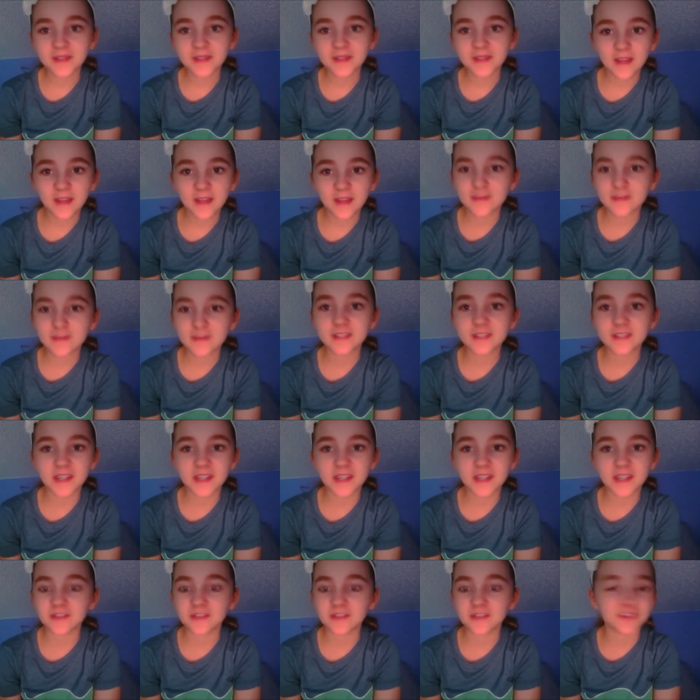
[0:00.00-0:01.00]
I've been sitting
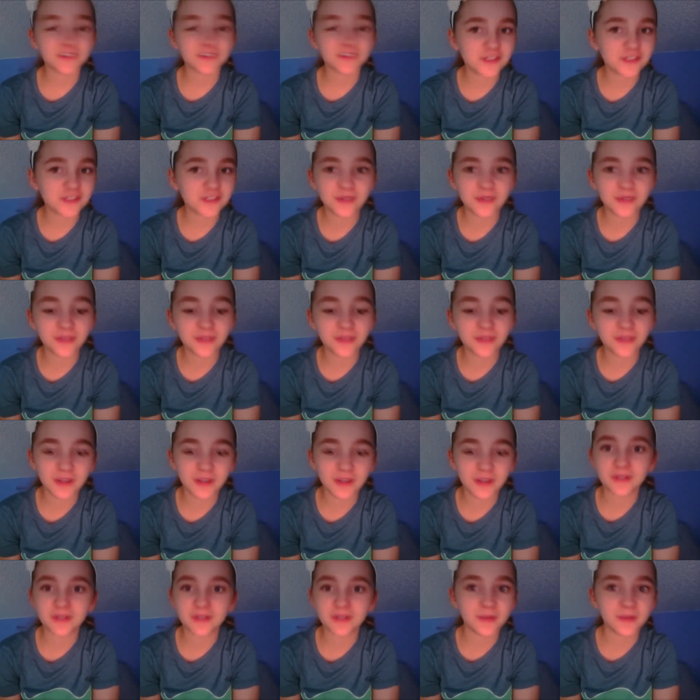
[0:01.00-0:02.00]
here since June
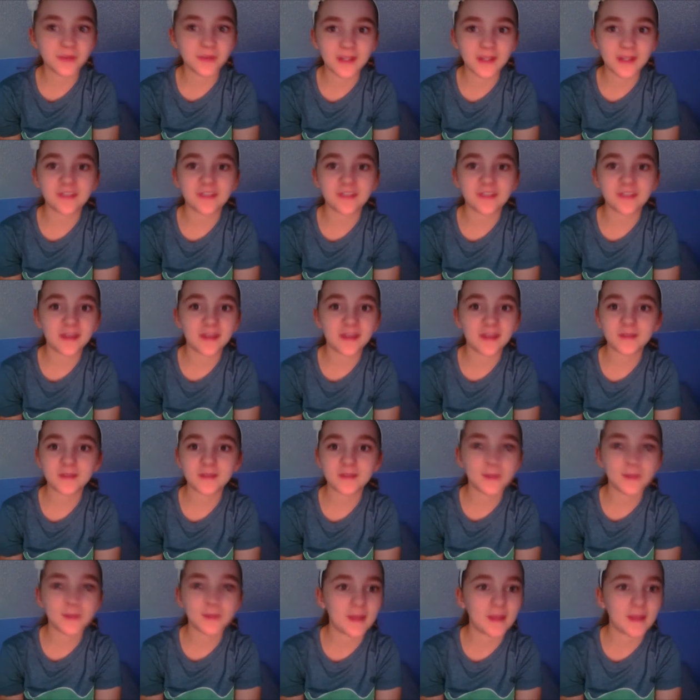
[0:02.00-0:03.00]
3rd doing nothing. It's
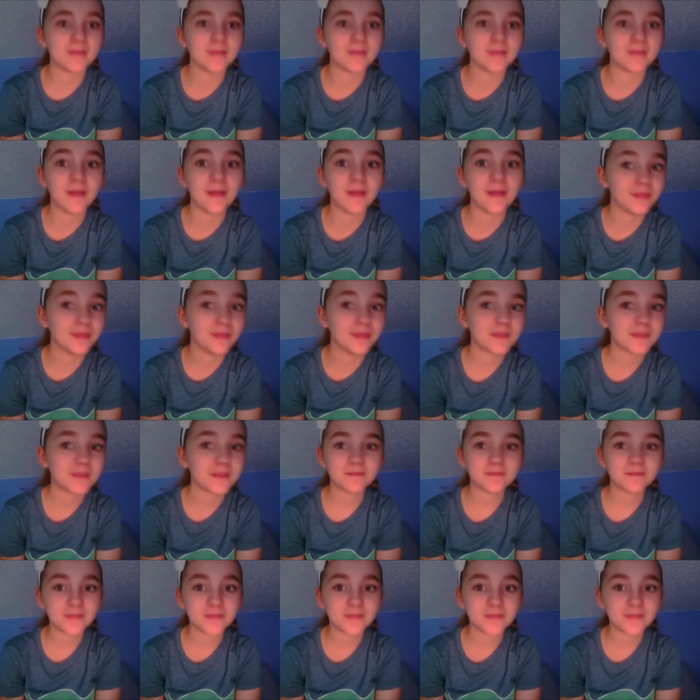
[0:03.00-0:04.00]
been about a month,
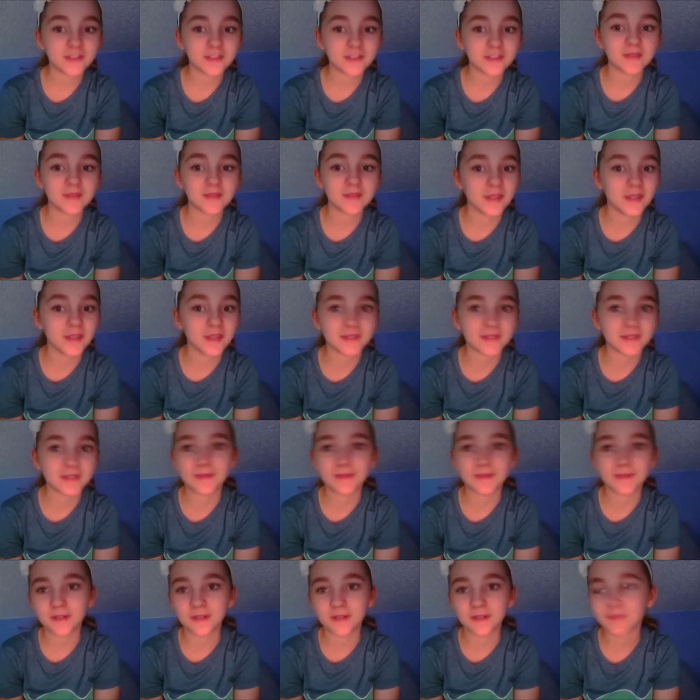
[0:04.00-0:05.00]
just me on the
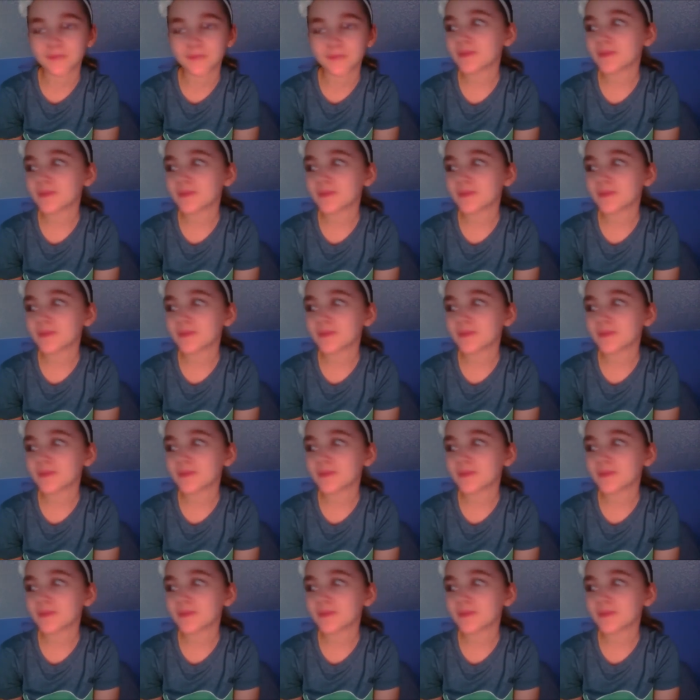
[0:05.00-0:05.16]
computer.